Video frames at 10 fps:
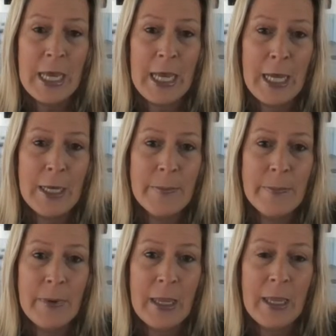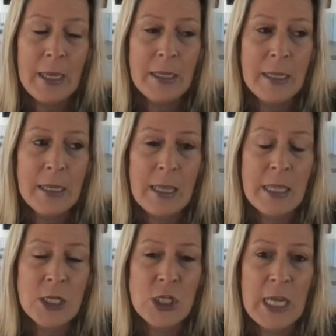and
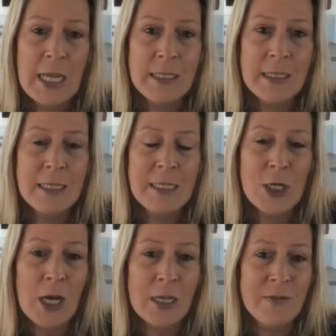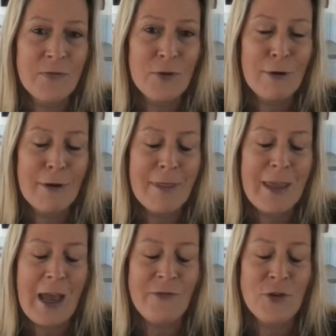then she had to detox for the
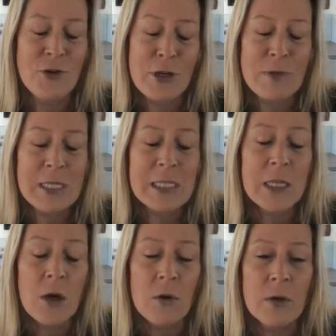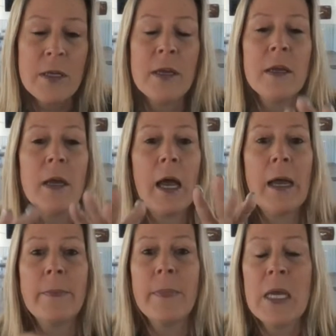afternoon. So
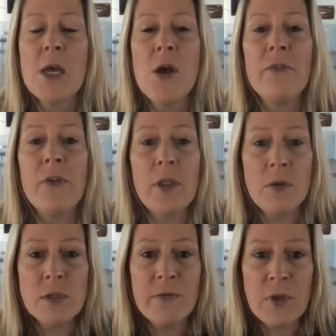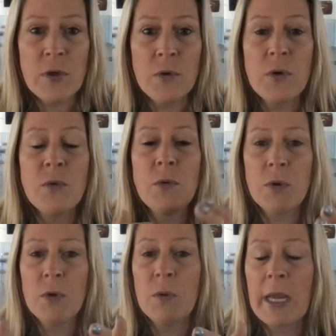for those of you who
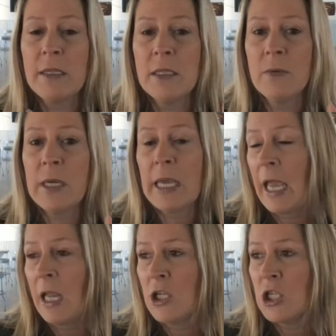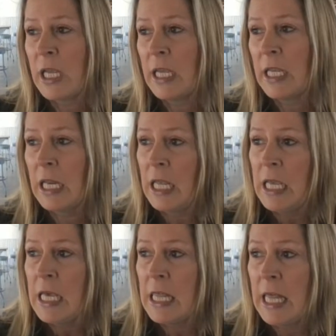like to engage in
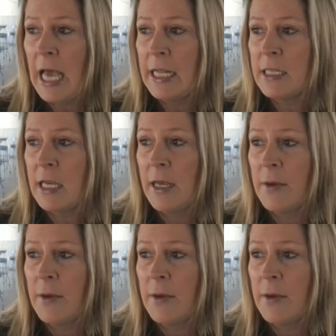that,